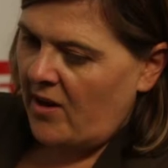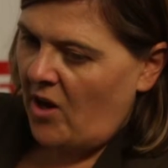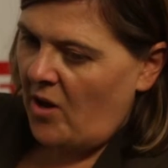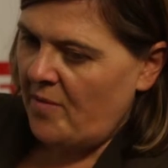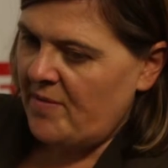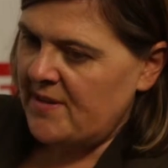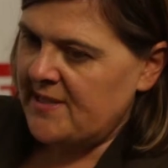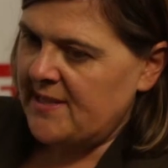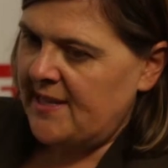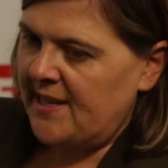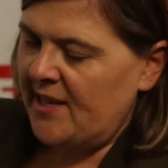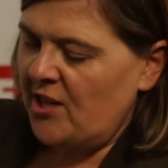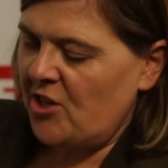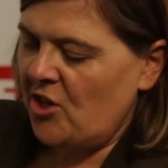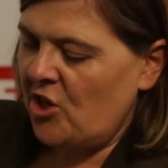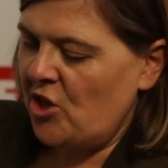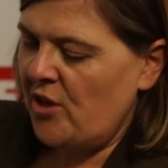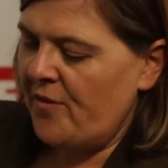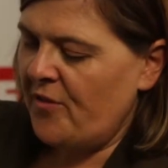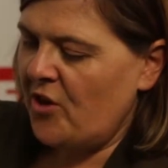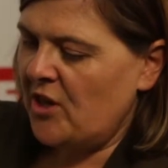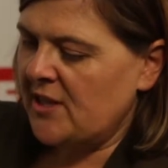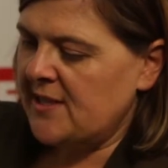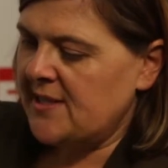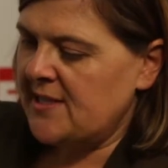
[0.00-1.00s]
Obviously,
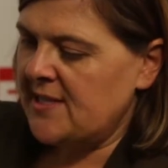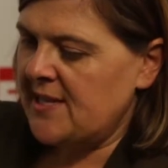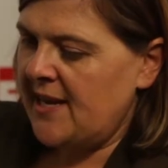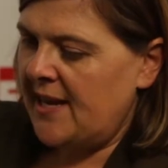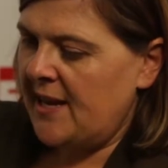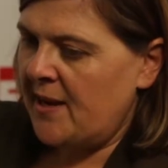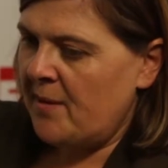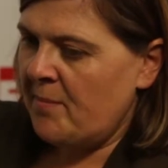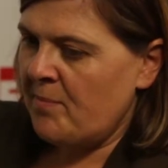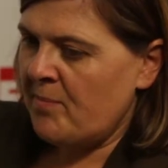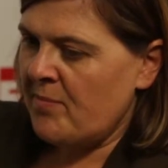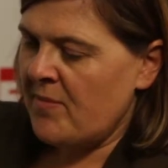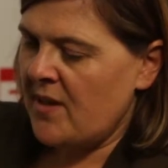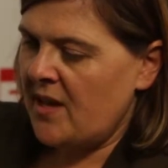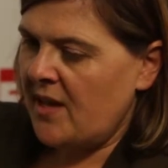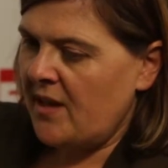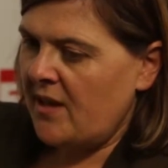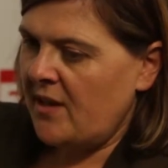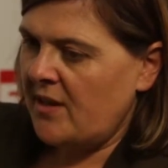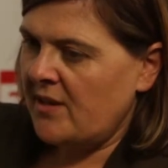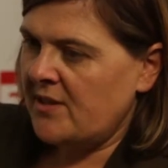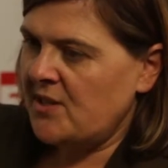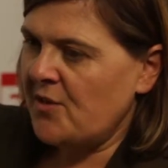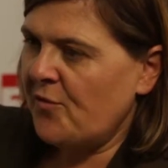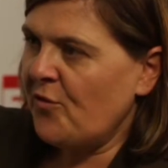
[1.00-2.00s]
you've got
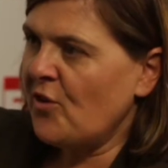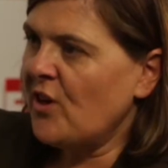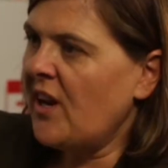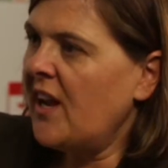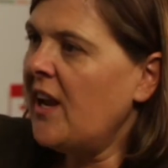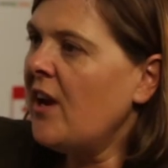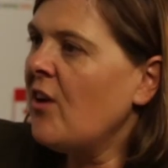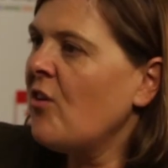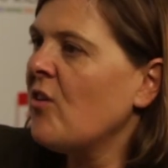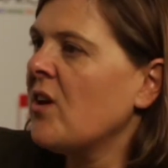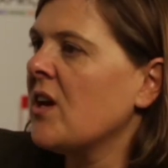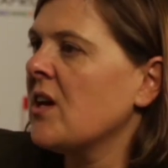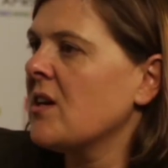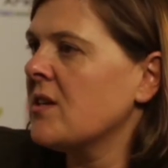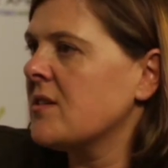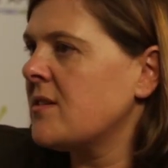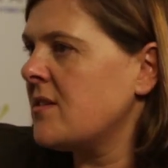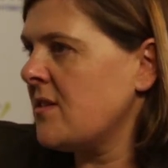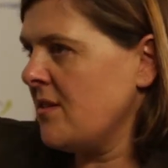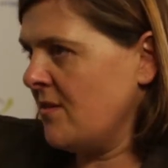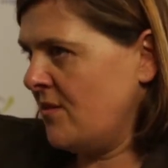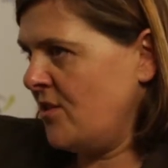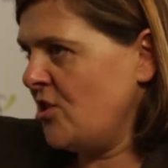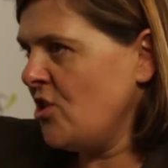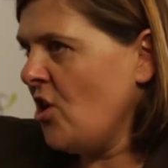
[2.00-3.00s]
different
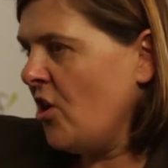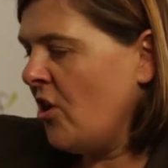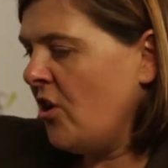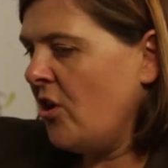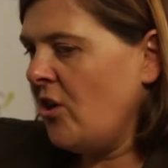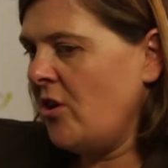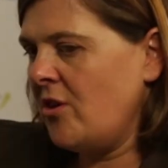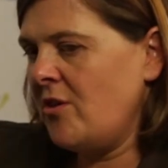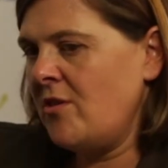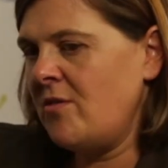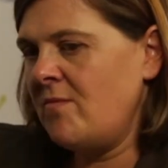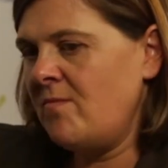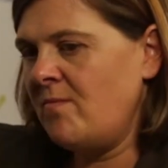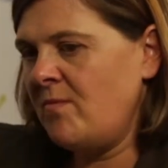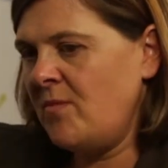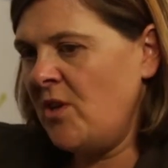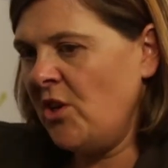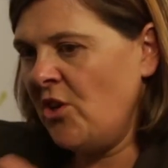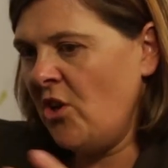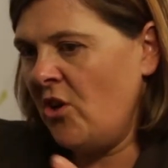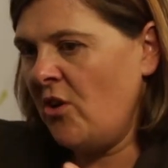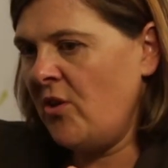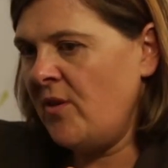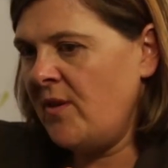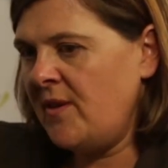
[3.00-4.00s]
areas. So,
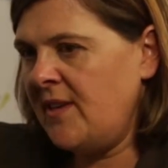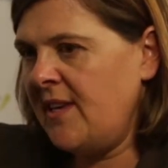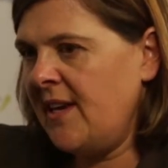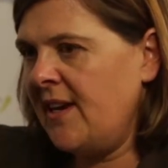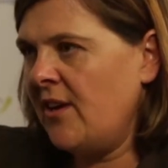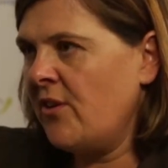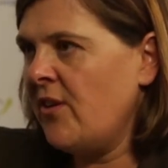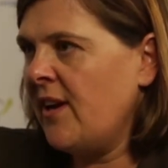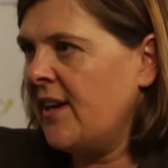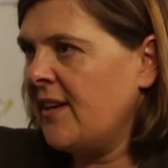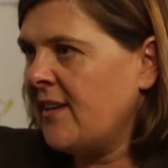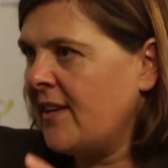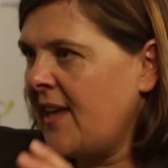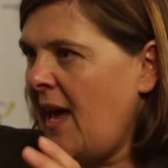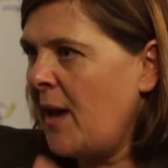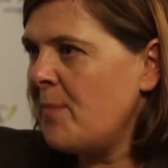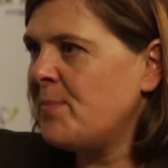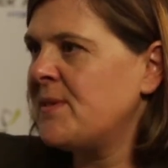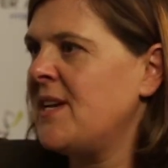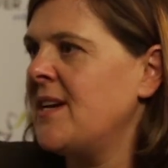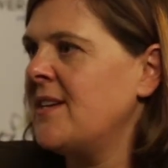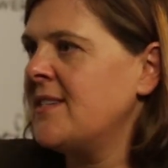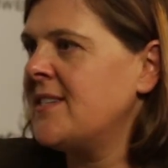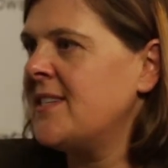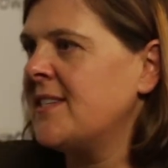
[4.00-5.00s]
here in
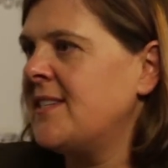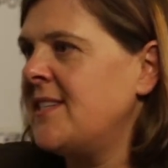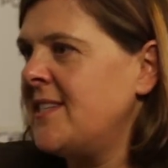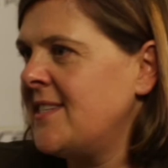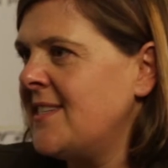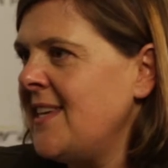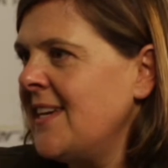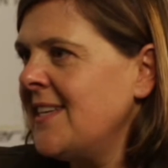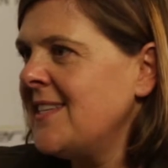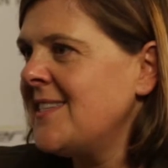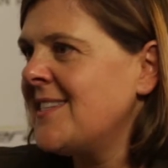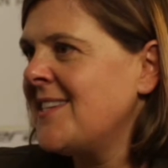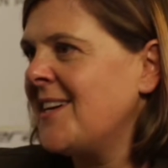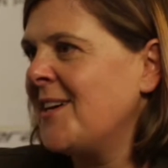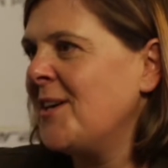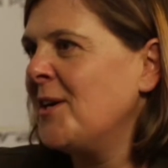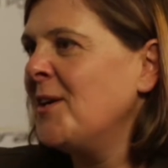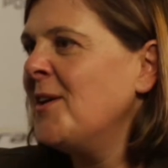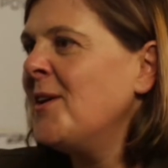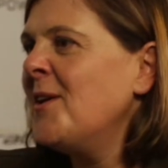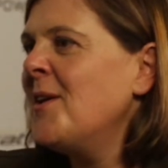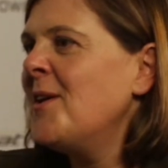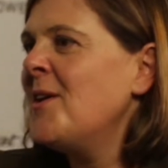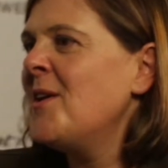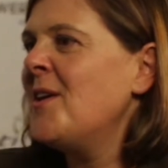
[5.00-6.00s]
Cape Town City Centre,